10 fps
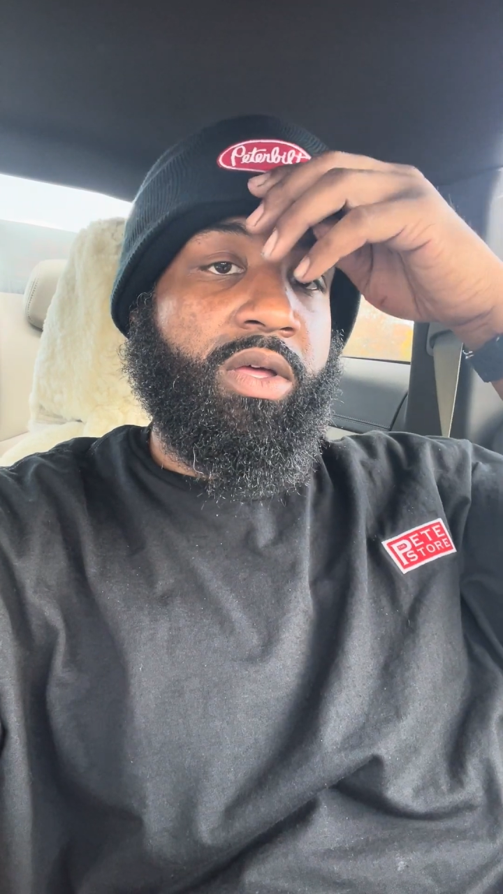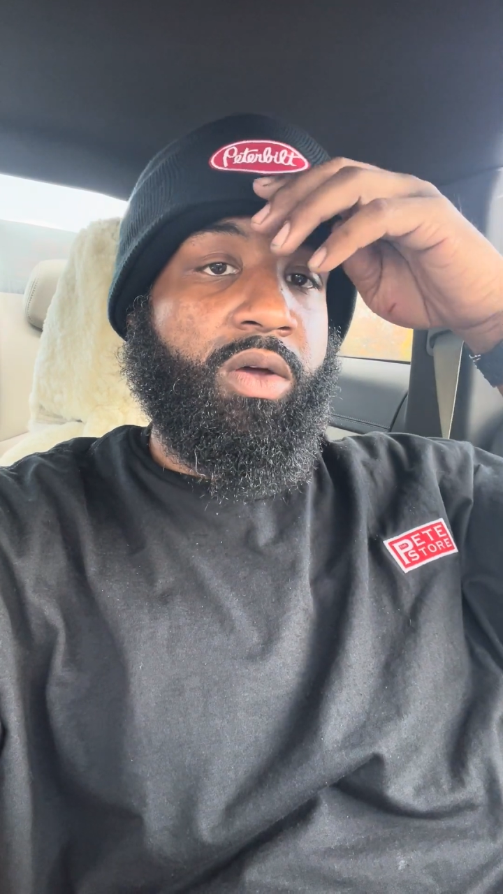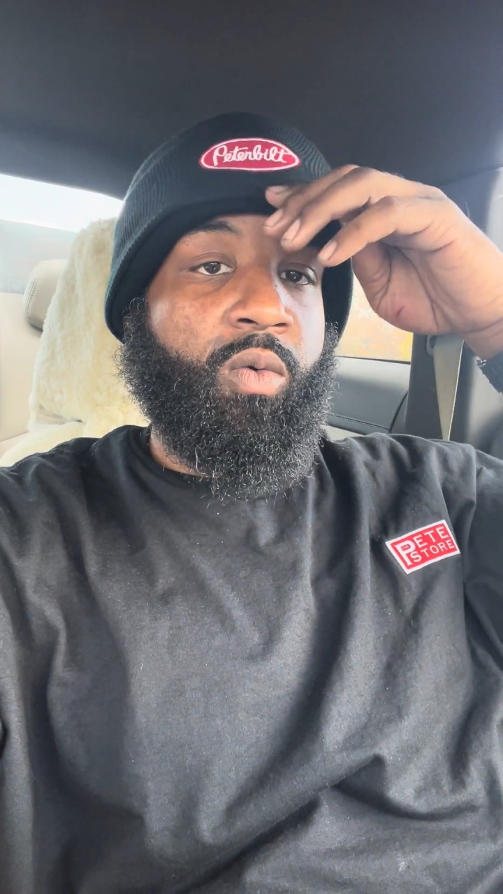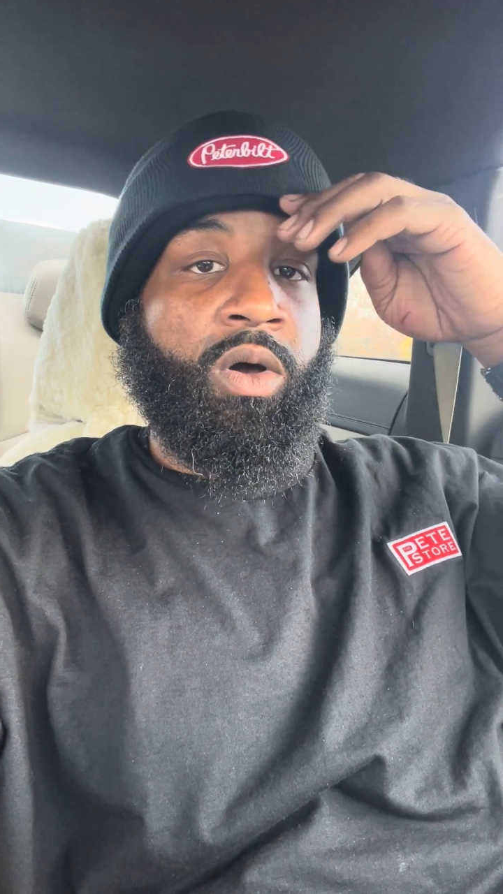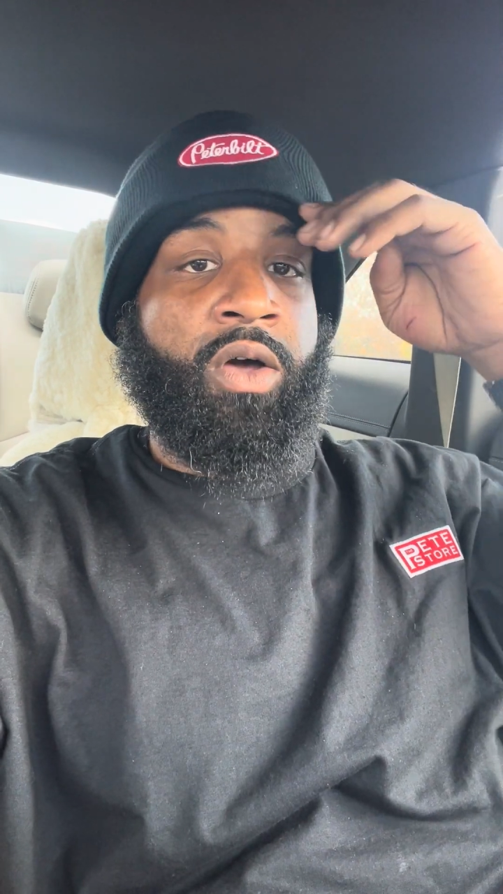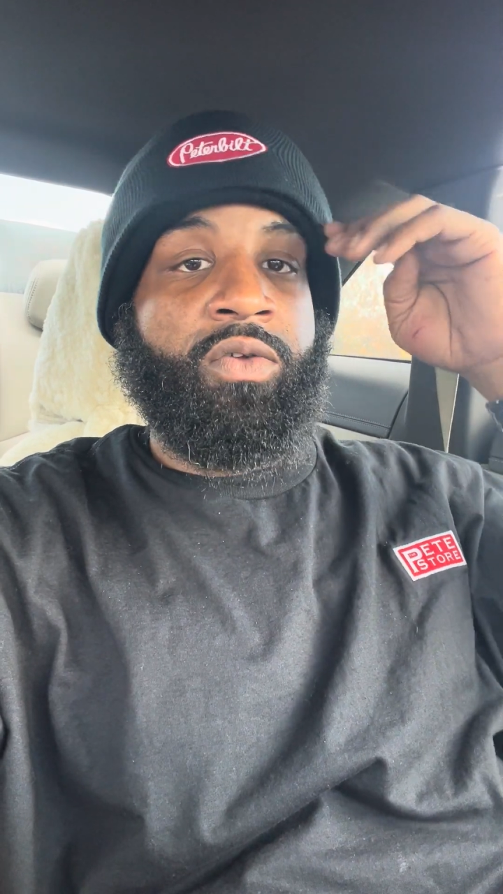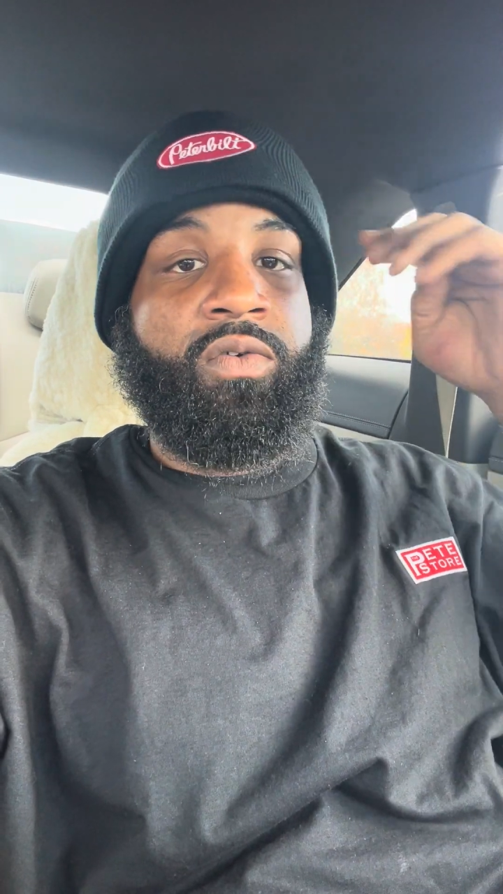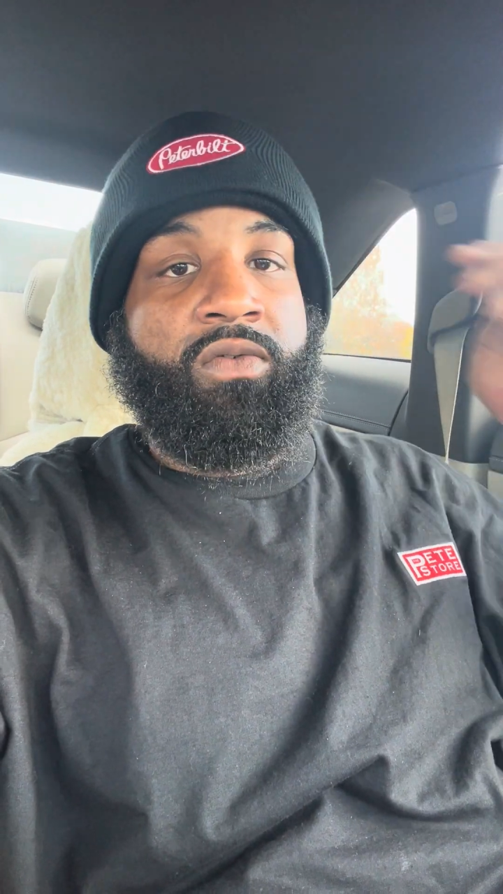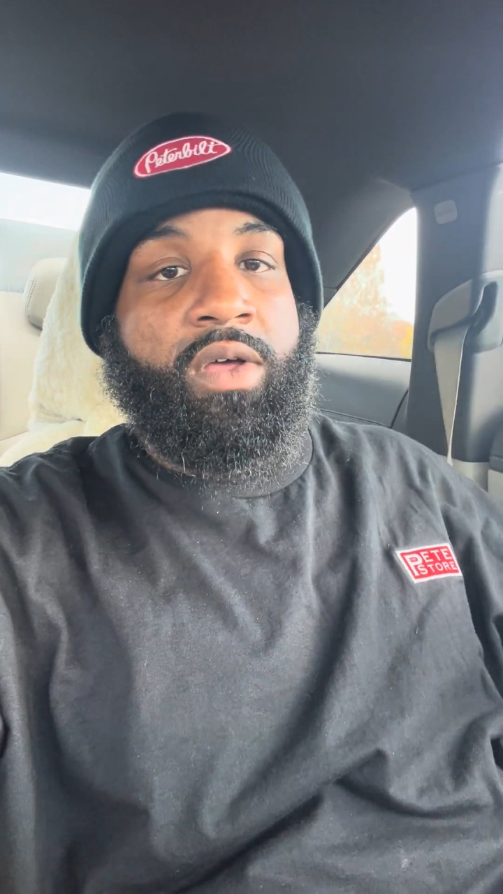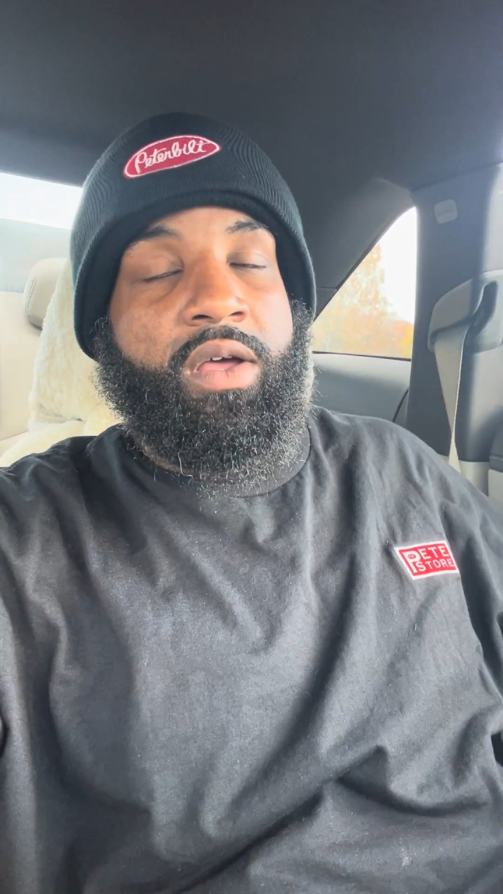While you
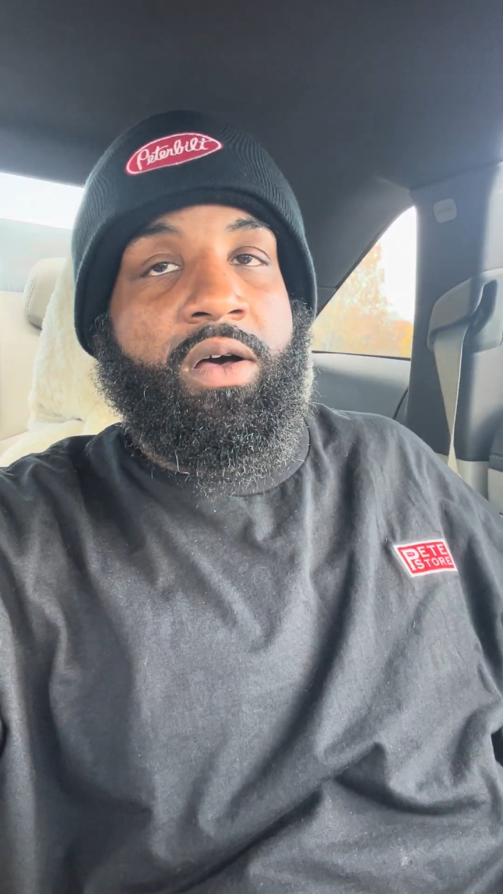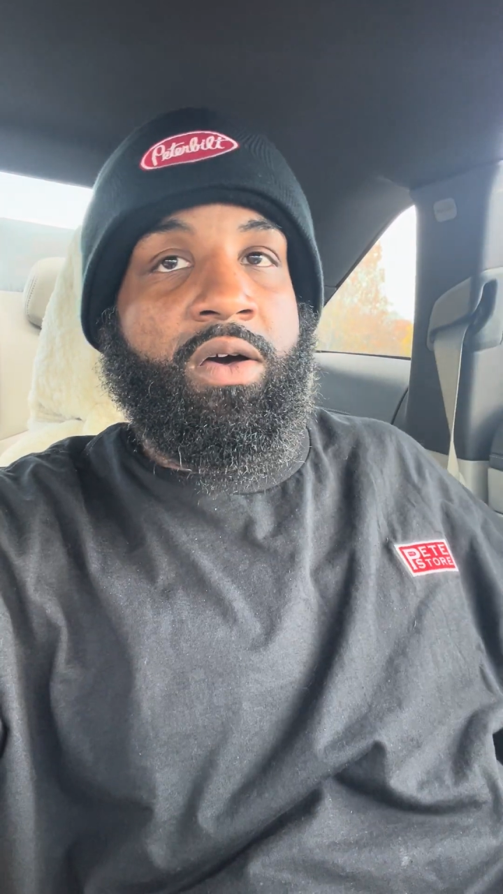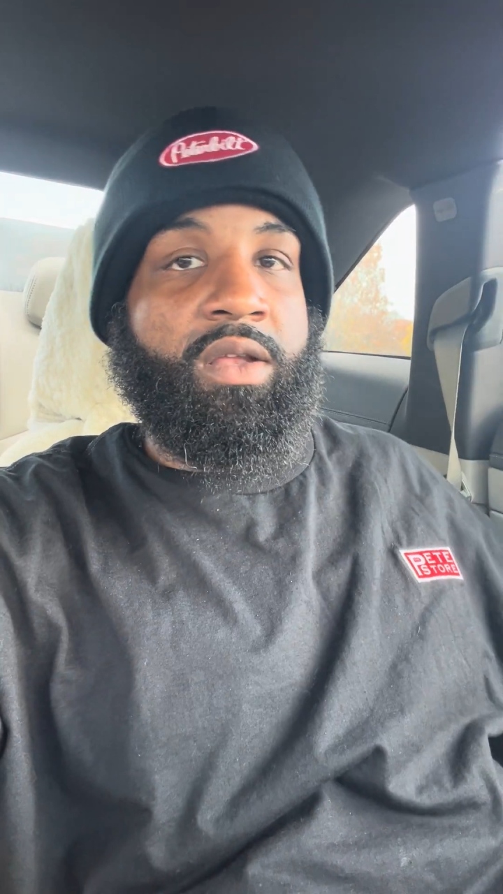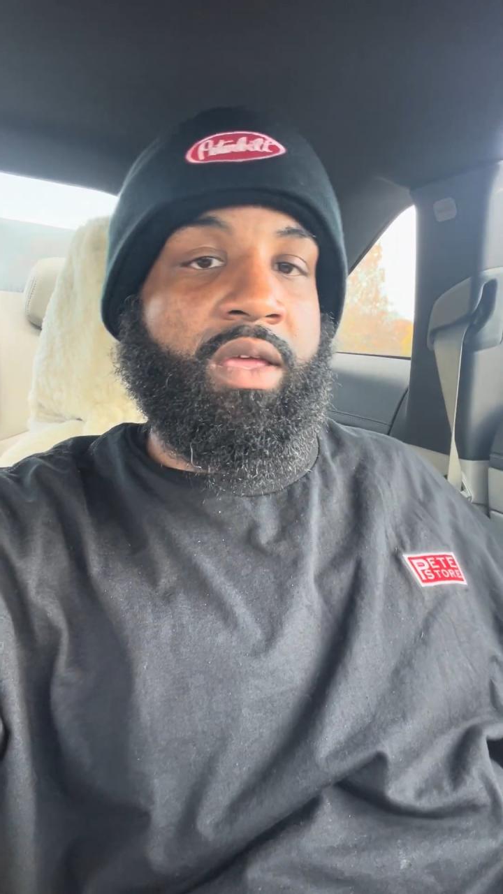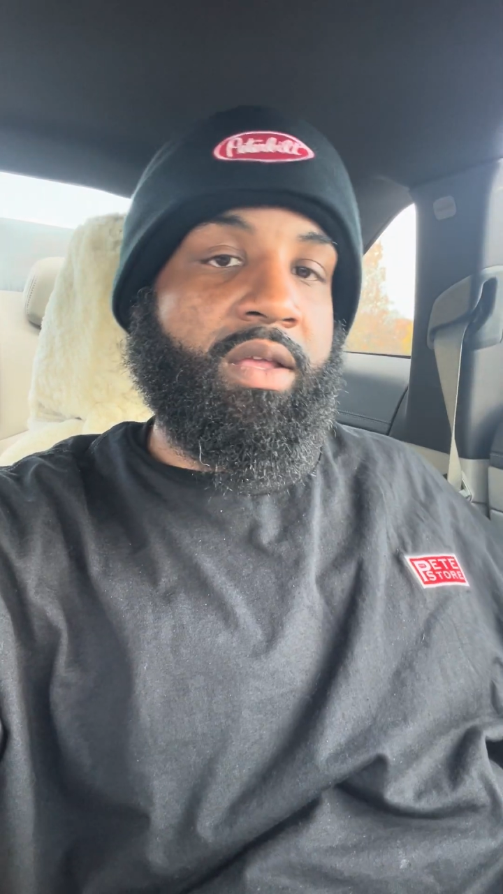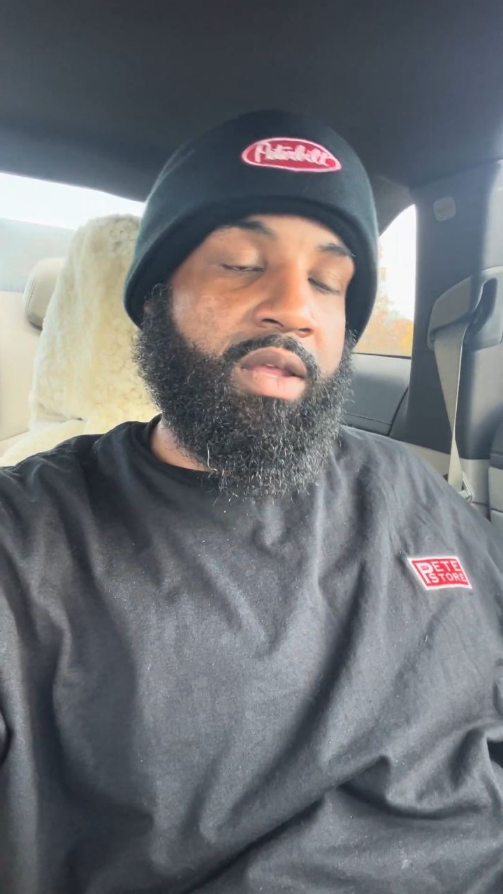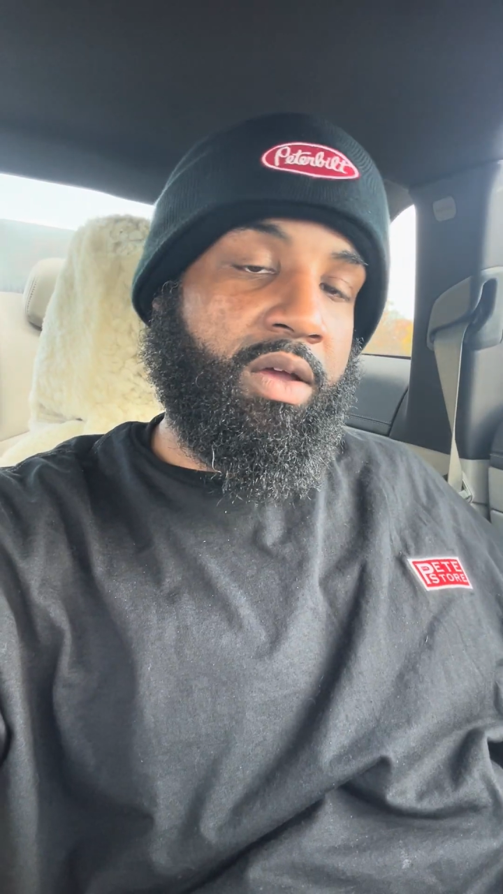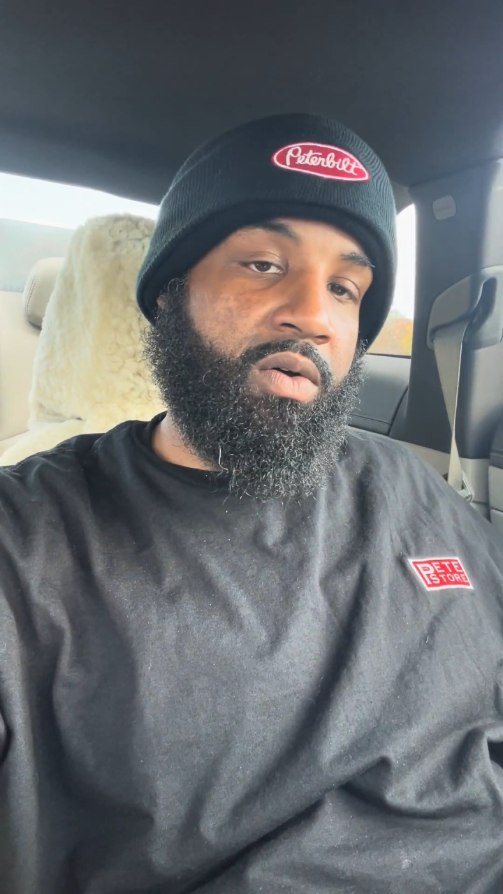running hard like that,